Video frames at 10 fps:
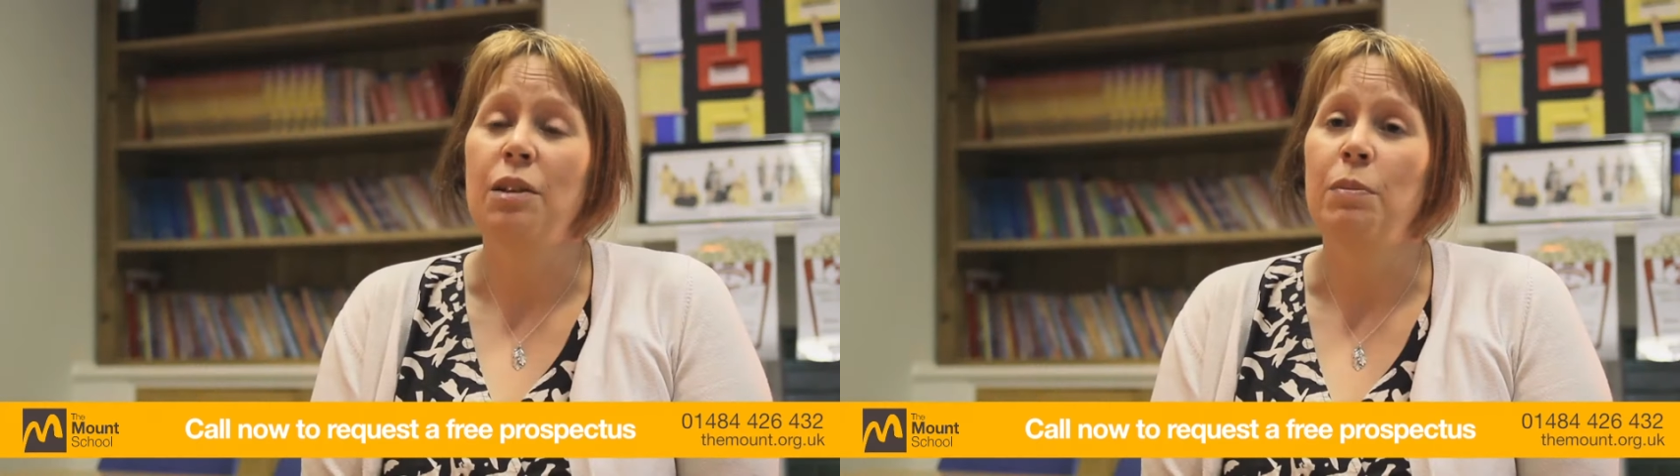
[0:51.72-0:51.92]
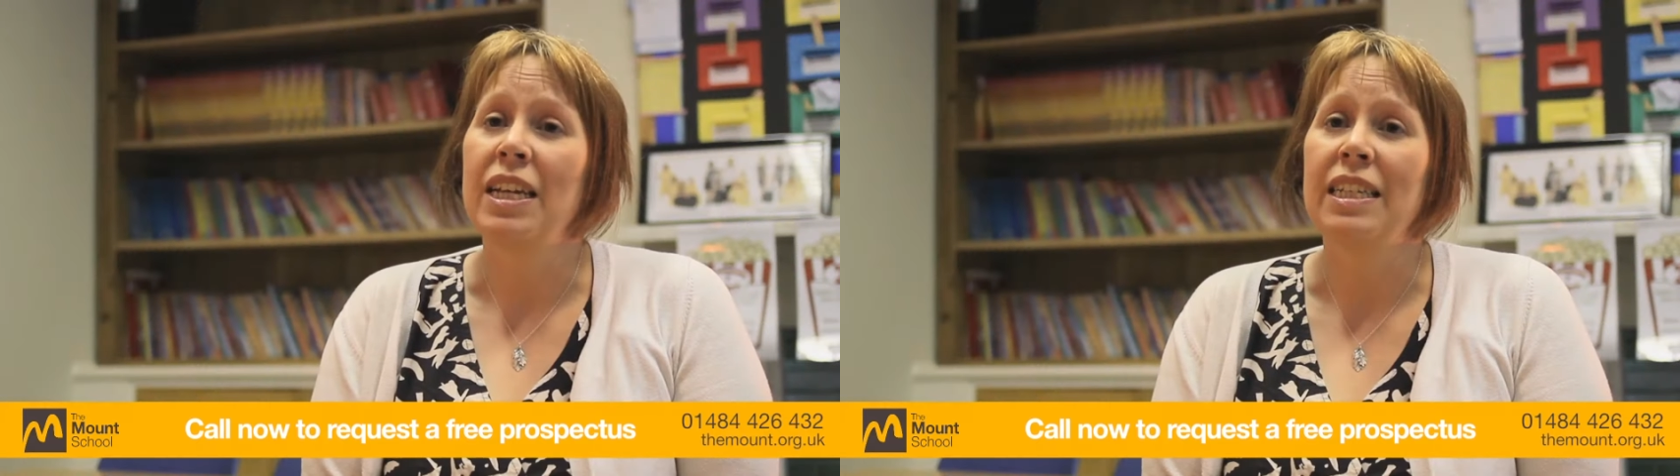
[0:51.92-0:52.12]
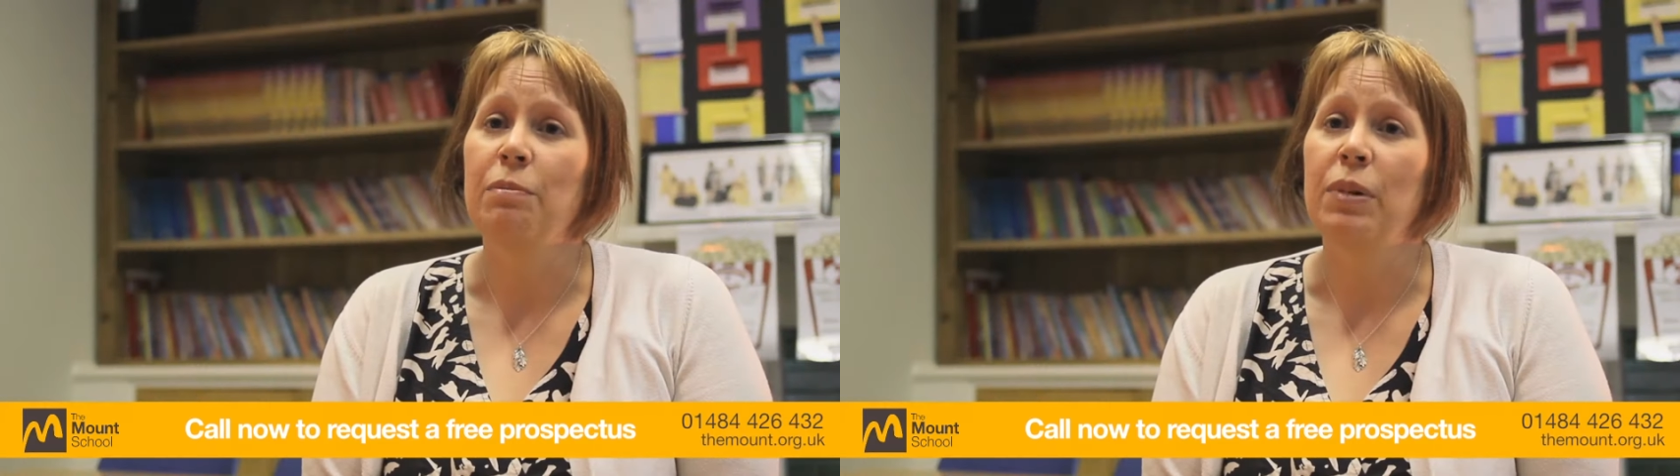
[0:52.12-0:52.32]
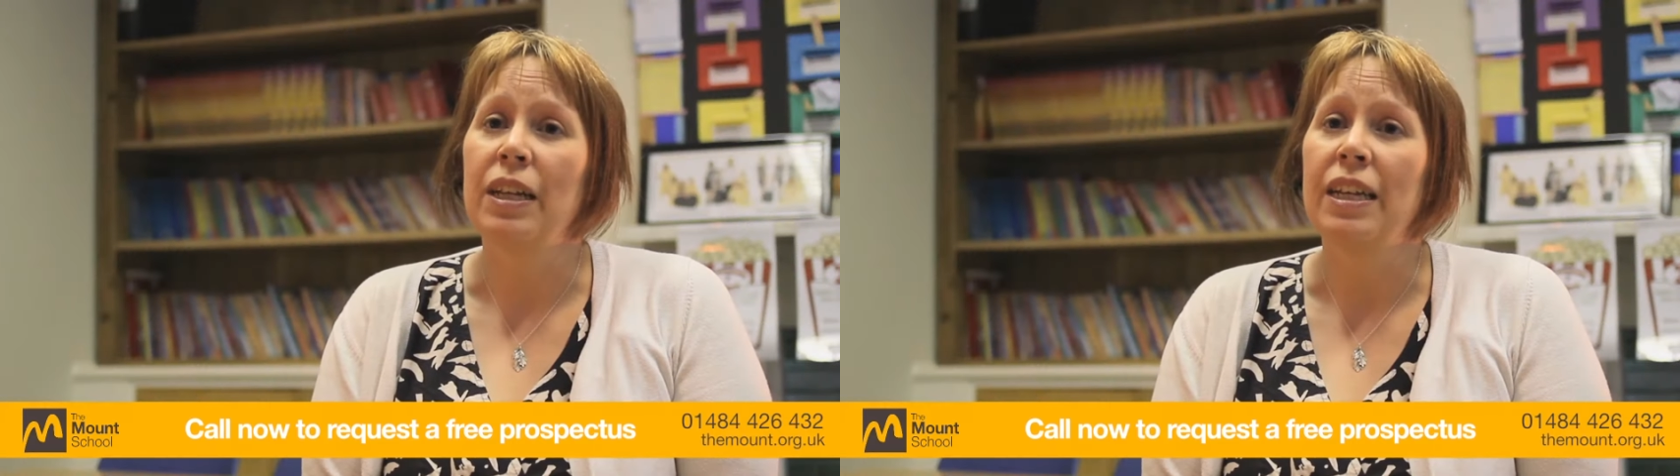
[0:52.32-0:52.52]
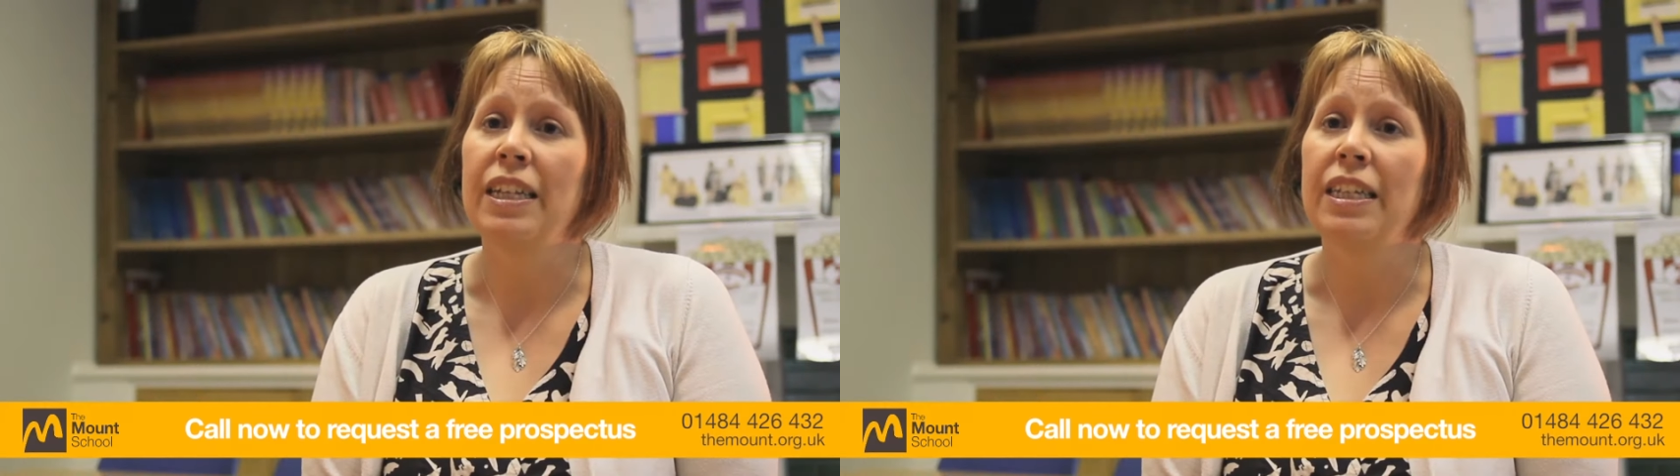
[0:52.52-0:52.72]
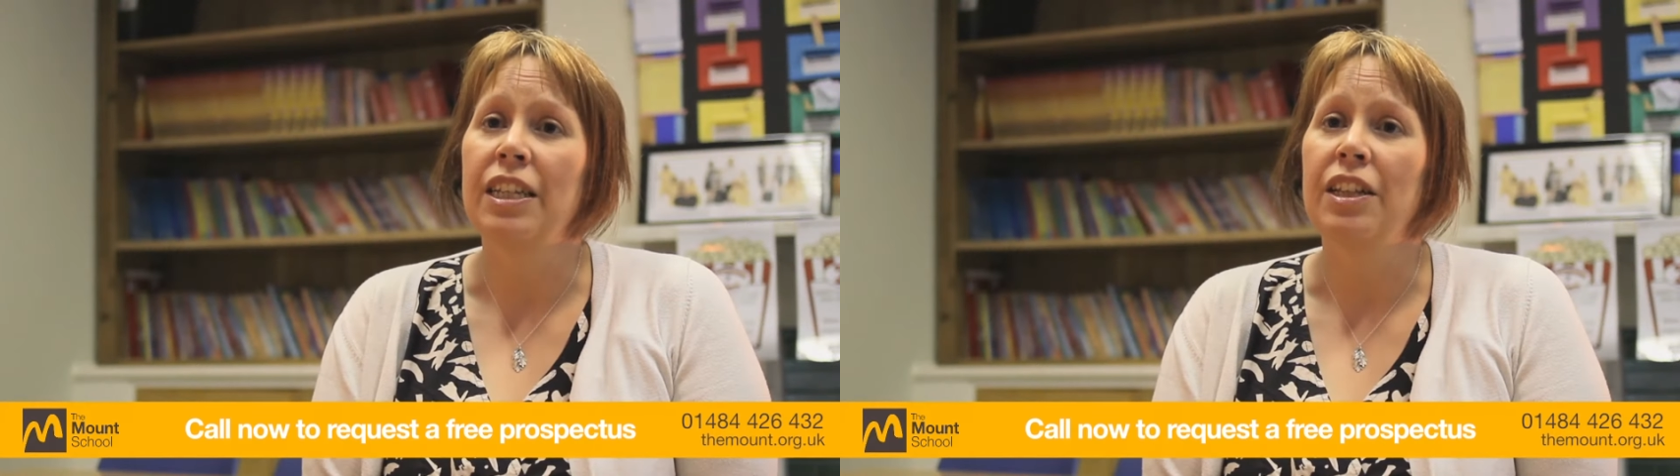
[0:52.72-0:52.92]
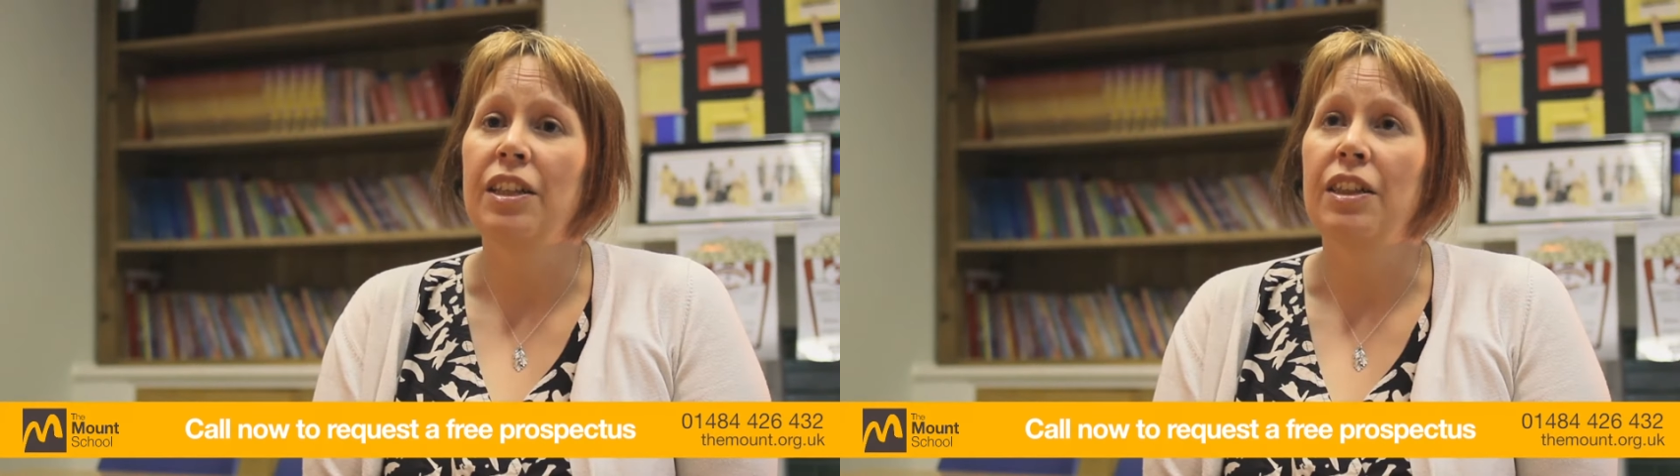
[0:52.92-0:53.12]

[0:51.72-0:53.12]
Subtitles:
an amazing place.